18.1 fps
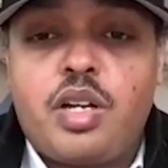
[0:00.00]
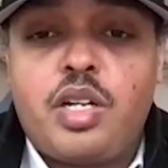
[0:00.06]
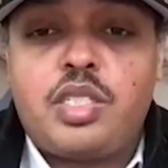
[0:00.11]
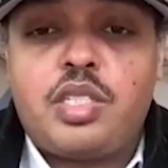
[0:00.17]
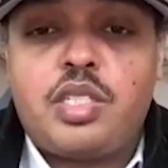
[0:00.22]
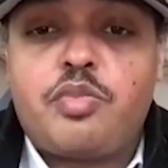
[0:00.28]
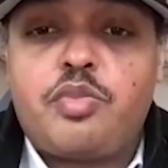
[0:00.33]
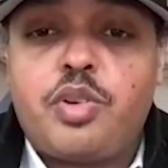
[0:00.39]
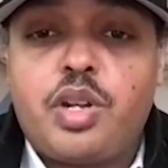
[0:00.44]

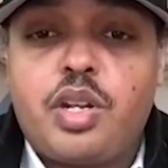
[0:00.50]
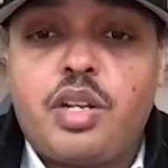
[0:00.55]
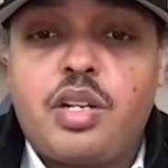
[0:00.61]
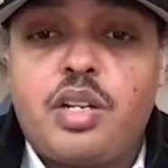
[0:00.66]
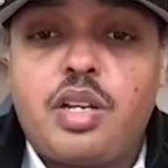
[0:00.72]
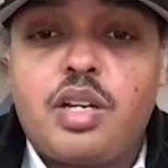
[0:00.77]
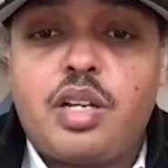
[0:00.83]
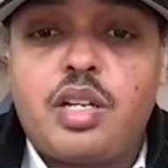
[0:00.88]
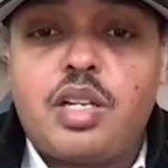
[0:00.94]

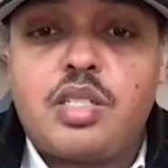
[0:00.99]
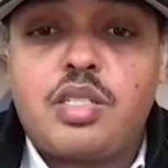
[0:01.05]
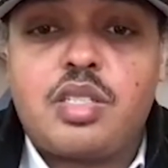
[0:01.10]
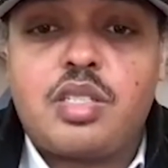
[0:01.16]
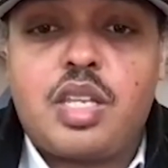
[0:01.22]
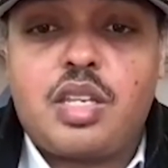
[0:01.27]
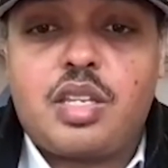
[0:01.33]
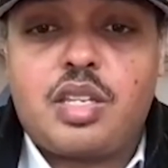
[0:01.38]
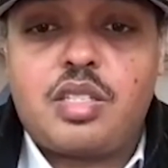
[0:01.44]
different
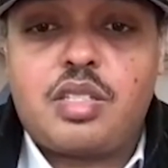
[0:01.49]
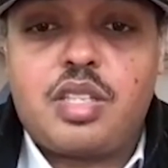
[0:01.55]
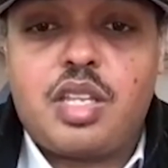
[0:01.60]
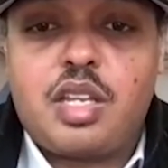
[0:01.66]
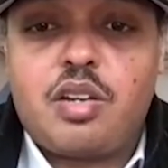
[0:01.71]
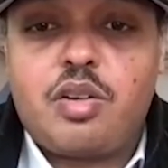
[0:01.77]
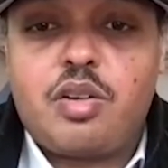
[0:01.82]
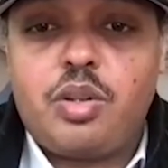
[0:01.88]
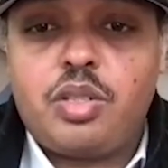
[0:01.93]

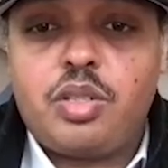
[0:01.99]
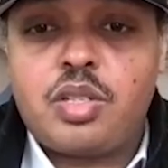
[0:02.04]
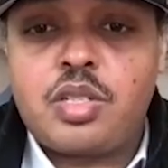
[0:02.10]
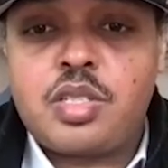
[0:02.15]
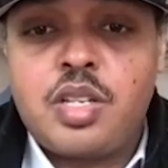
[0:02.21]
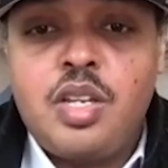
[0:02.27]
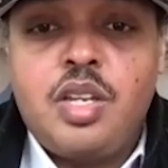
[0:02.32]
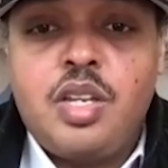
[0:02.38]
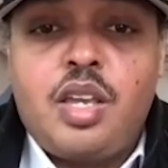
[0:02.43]

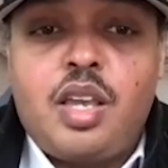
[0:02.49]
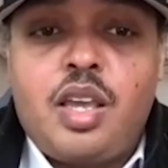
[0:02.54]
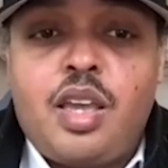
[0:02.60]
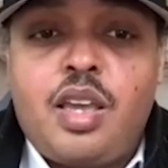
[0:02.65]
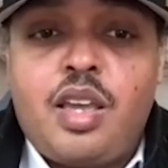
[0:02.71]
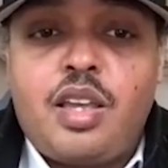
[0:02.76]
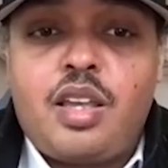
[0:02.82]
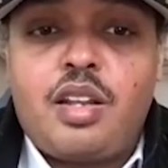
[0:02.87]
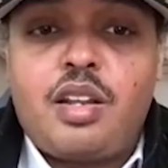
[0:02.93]
stakeholders.
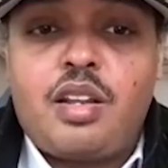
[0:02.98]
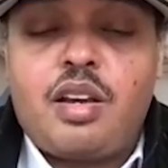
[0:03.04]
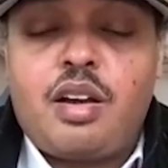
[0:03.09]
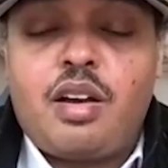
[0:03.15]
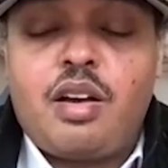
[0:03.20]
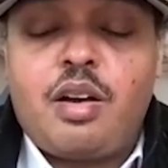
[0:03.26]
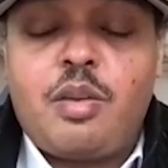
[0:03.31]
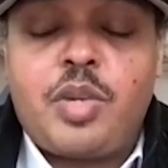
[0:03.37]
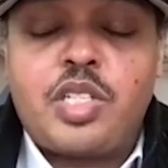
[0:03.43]
And
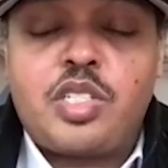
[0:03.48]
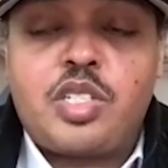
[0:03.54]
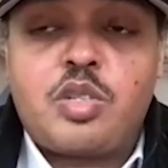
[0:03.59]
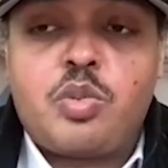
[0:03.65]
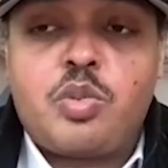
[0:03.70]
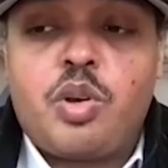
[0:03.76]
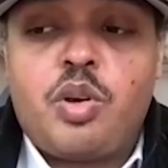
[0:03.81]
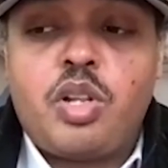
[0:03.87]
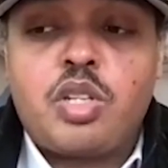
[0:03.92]
I
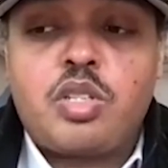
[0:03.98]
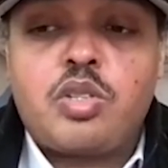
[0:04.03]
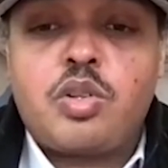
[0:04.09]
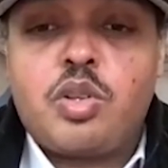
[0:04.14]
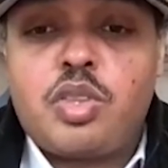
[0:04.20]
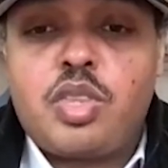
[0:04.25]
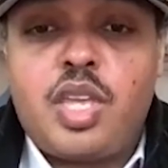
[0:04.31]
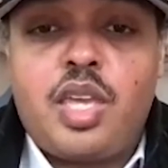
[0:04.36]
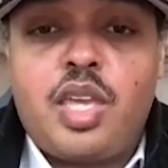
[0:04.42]
just want to also
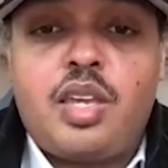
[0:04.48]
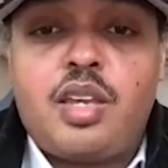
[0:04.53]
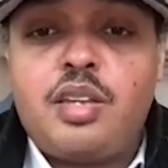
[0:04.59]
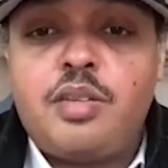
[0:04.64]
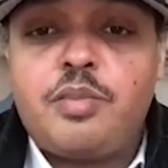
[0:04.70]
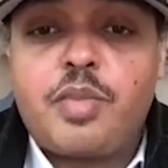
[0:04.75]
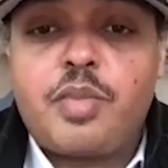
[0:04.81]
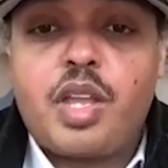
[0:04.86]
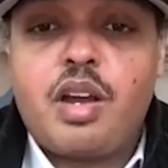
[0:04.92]
thank
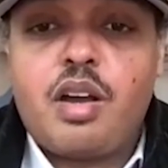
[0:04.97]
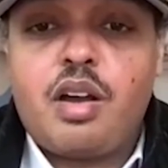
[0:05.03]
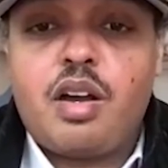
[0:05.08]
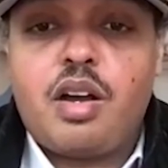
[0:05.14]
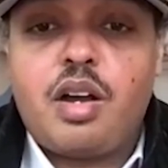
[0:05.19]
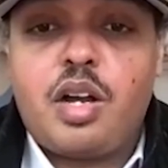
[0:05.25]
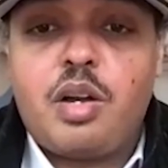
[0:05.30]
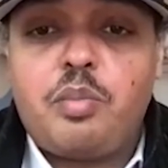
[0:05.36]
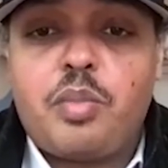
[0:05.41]

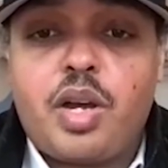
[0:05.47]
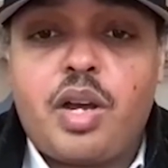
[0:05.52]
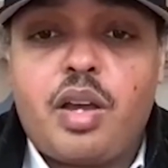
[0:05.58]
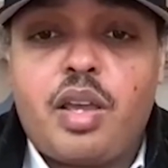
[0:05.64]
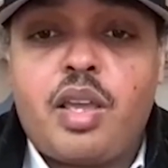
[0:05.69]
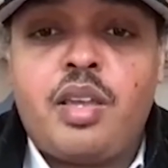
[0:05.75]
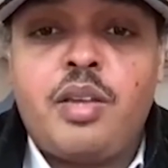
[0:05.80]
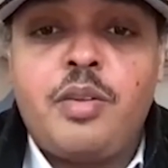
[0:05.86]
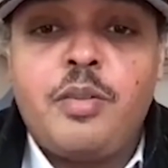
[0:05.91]

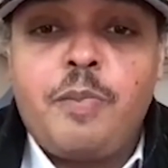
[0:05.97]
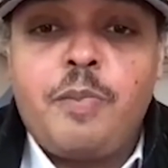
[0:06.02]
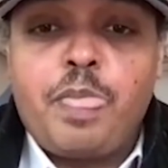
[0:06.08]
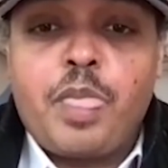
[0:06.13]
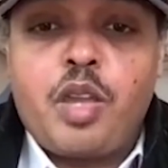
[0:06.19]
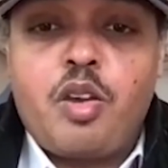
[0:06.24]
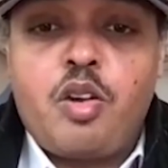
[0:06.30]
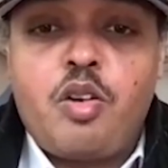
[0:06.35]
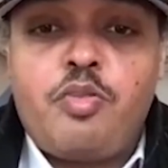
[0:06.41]
my
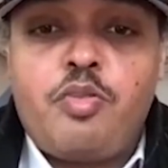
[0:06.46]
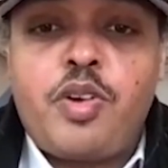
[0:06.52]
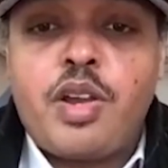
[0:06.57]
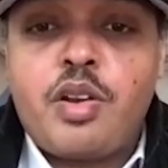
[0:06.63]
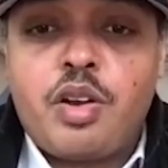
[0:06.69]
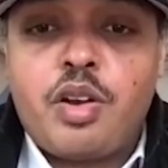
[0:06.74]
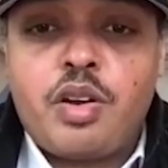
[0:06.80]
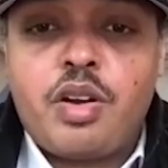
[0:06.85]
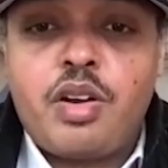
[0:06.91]

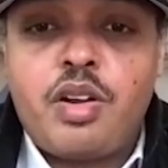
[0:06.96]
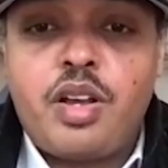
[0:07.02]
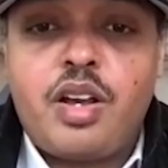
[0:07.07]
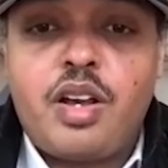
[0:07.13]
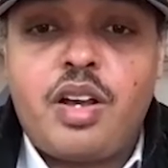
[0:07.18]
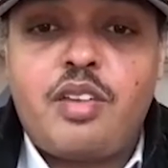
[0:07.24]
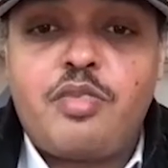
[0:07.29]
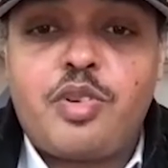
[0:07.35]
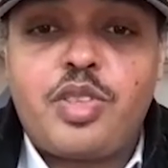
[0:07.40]
co-founder
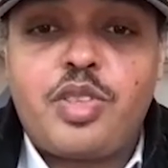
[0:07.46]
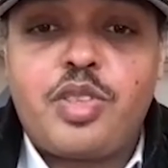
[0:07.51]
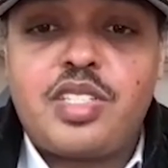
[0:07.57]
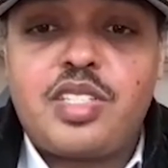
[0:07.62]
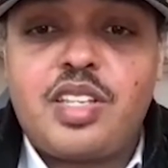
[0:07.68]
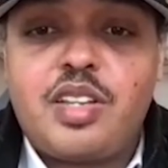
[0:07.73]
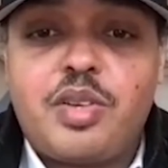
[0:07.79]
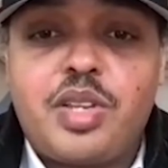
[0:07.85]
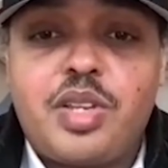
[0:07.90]
for the
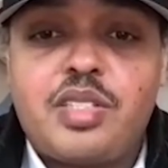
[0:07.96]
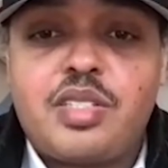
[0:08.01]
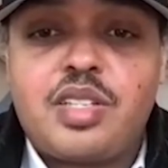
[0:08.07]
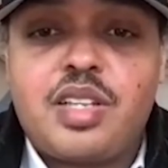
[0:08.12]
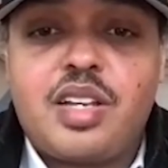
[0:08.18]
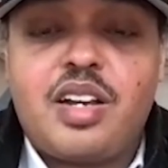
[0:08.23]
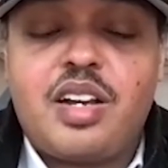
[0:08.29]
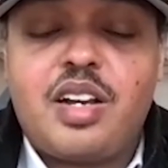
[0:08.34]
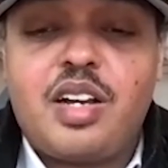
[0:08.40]
series,
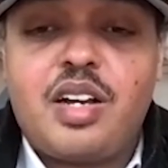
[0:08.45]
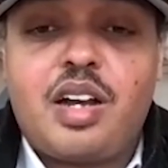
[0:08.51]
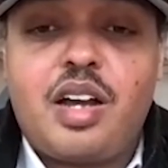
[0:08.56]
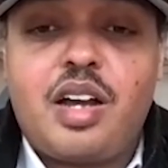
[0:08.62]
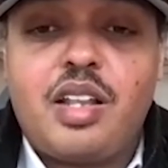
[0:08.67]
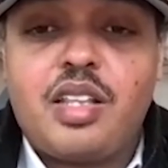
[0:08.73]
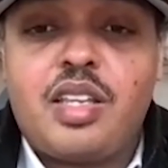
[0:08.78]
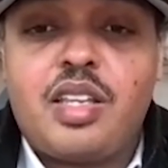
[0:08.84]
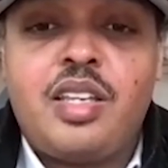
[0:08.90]

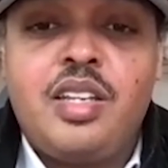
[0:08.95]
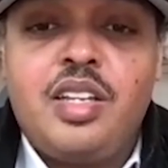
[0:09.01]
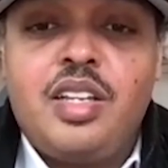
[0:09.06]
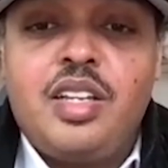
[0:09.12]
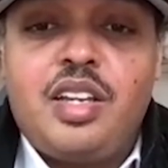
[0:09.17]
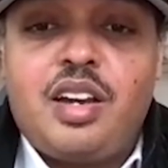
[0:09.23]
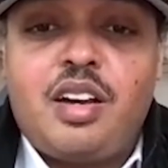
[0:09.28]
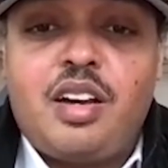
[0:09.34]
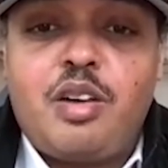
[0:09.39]
Holly,
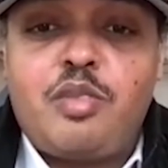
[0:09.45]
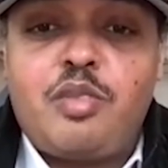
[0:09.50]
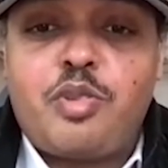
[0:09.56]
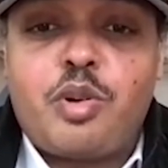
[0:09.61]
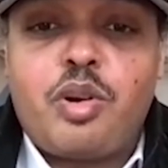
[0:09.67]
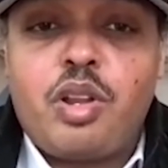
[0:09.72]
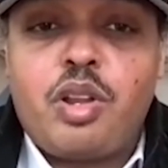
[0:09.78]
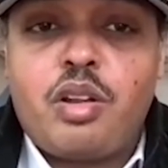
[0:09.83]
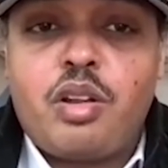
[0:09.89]

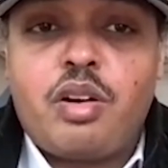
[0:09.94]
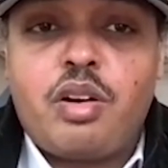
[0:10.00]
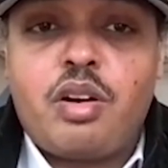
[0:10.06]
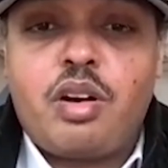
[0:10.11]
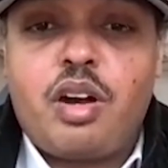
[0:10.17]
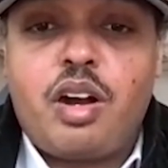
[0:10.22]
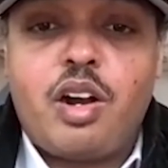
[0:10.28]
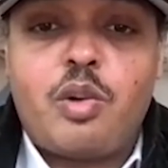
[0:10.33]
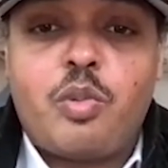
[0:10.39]
for all our
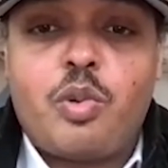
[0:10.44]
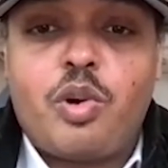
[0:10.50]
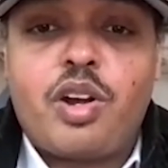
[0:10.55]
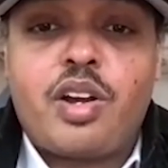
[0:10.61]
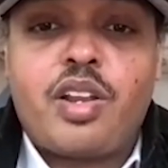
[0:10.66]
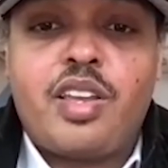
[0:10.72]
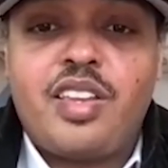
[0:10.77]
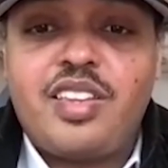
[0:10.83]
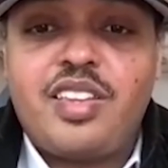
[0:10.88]
hard
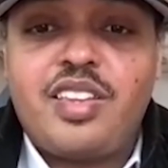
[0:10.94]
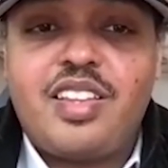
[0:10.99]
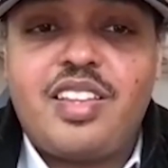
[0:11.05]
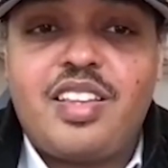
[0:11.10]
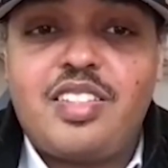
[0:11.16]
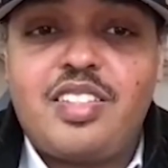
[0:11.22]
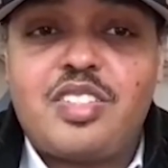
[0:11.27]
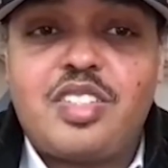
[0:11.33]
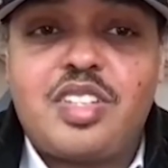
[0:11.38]
work
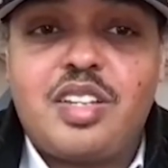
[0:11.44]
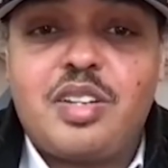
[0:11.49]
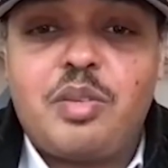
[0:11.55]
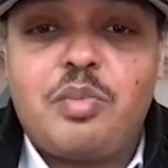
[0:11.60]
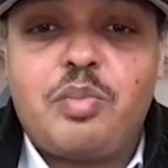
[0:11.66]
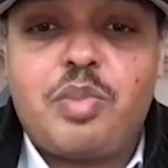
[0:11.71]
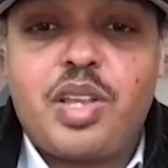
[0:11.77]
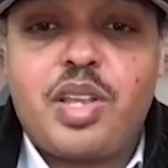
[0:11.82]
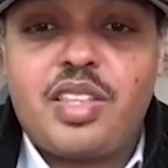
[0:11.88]
and to
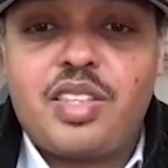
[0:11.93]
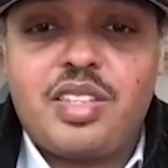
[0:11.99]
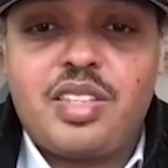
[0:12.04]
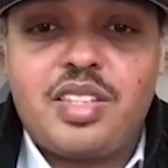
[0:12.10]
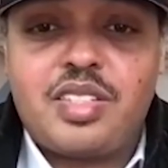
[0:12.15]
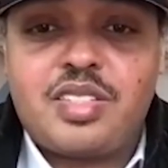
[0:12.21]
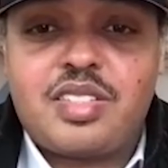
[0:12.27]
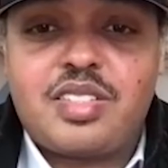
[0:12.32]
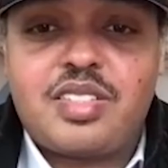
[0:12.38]
bringing
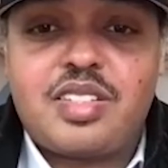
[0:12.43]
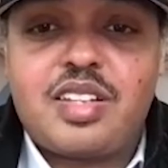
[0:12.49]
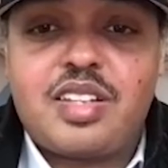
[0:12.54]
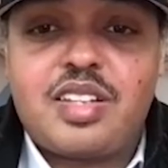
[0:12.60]
this